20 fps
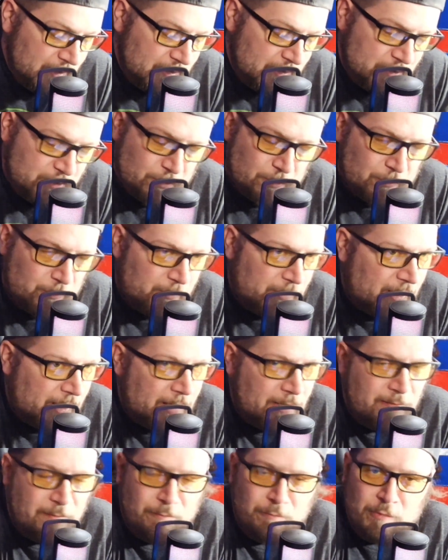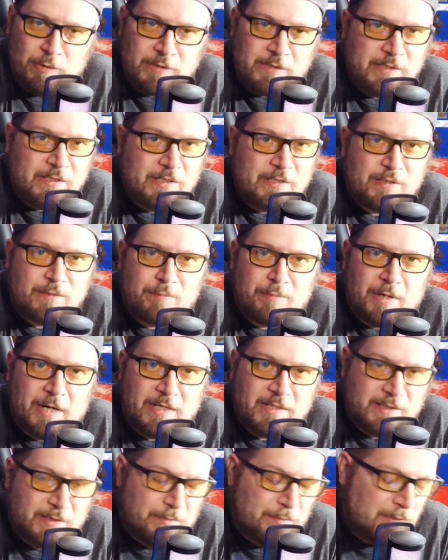So that wasn't a
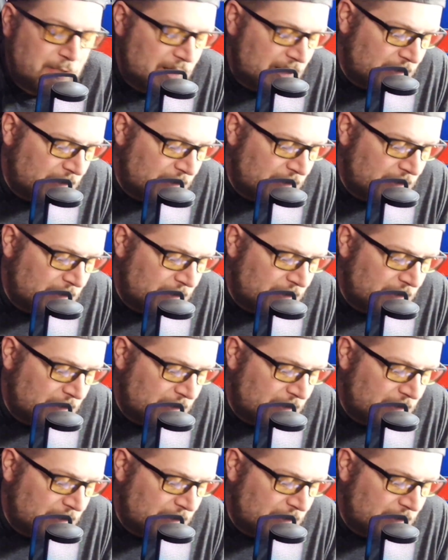surprise to me.